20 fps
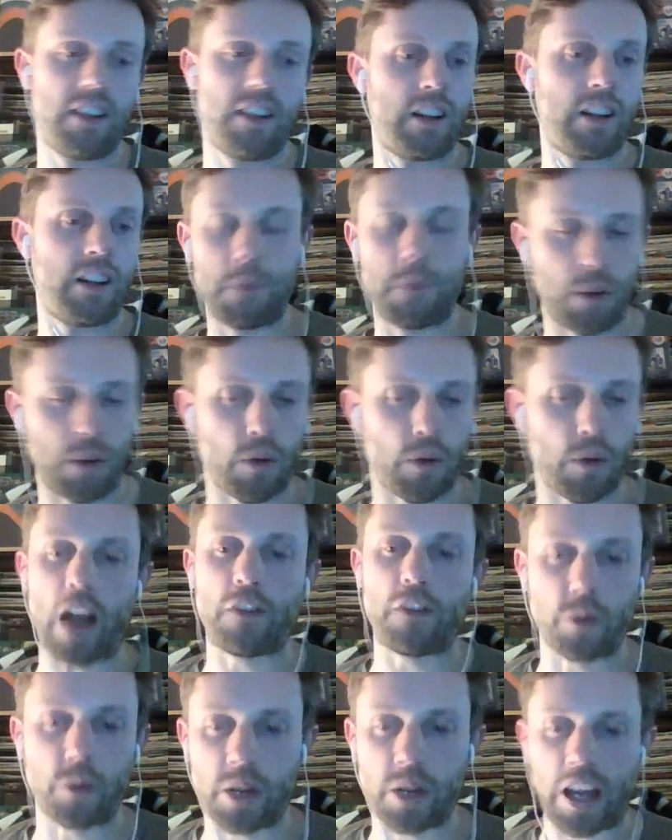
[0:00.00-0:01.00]
in a big
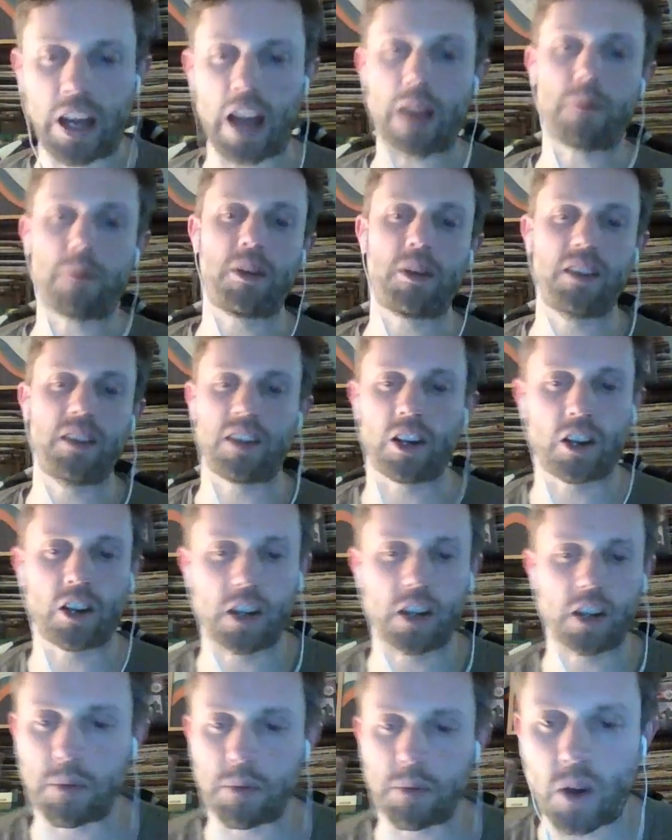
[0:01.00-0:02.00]
rivalry game, and they're
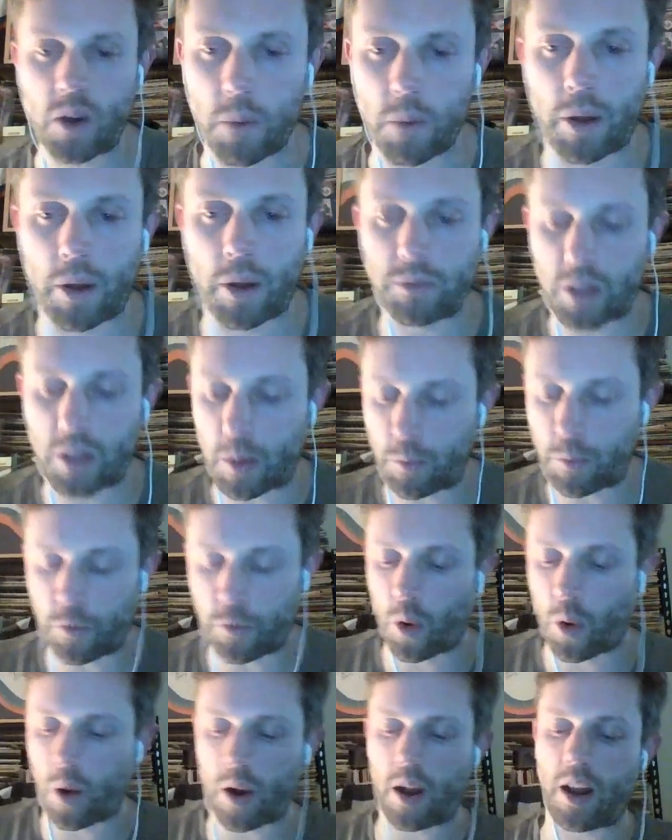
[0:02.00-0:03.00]
going to be all pumped up
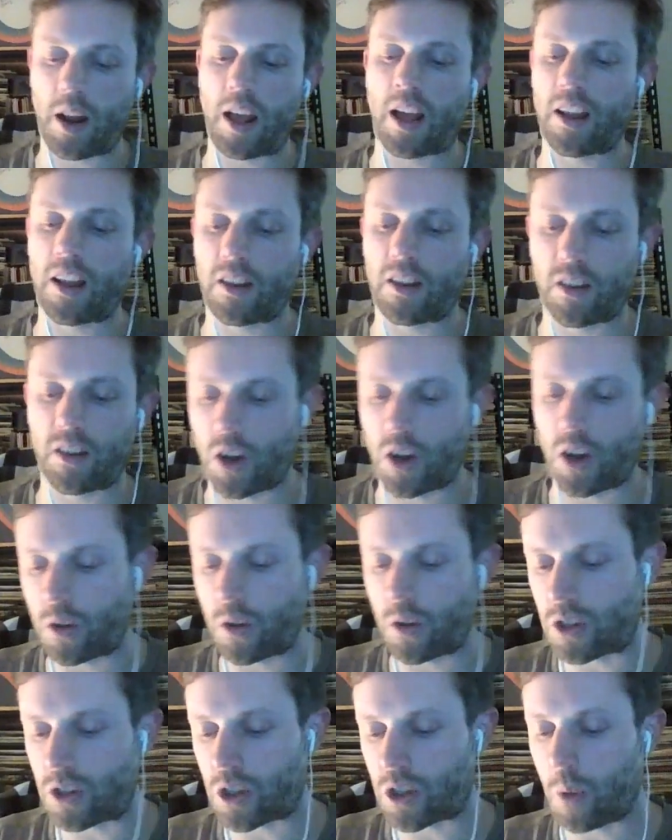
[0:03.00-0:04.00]
for it. And,
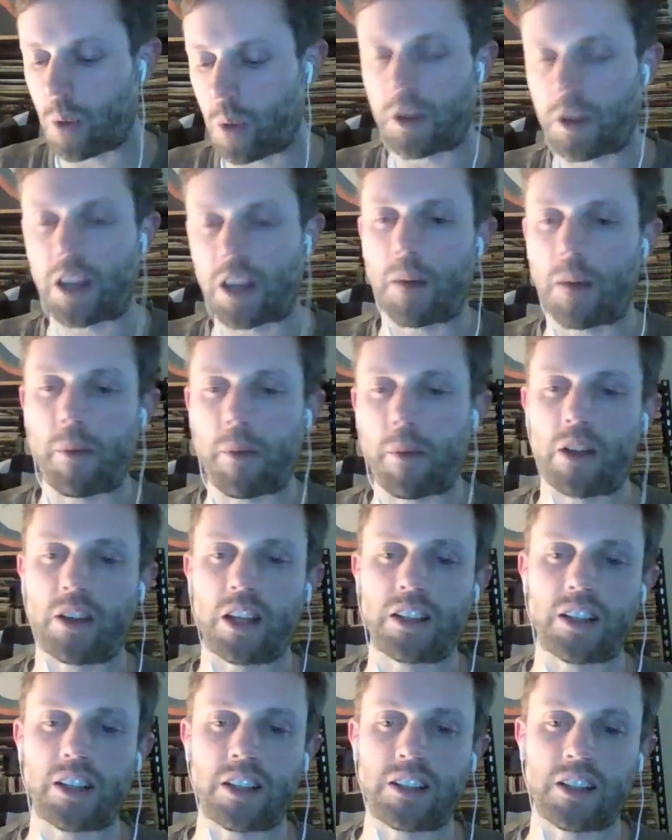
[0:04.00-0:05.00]
you just hope they come out
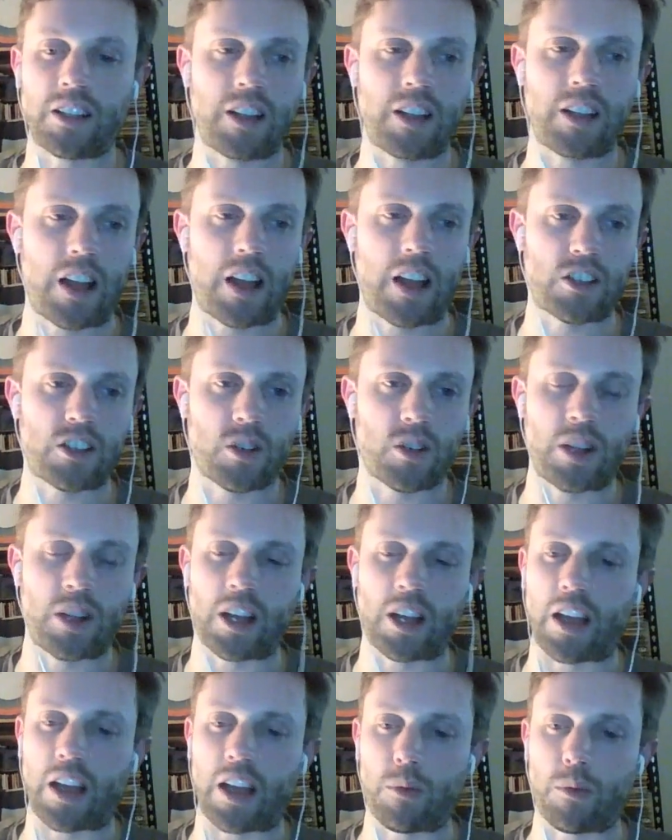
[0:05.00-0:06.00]
like they did last year in
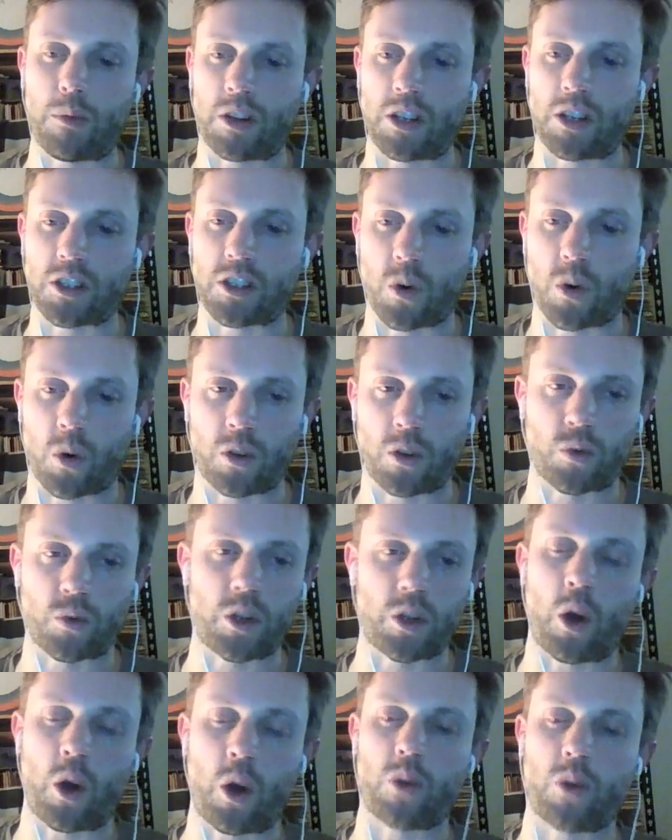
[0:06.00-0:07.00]
that game where they scored
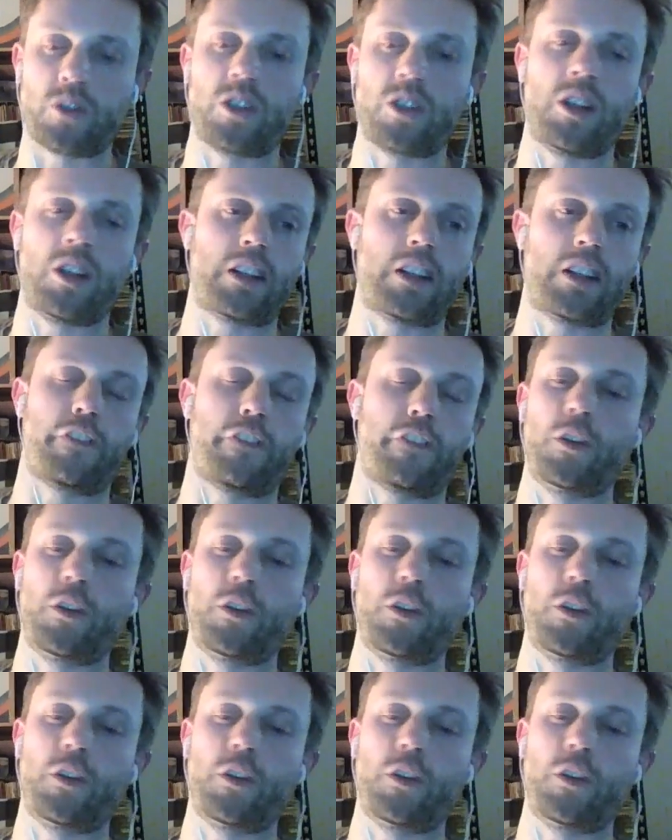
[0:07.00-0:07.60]
3 goals in, like, the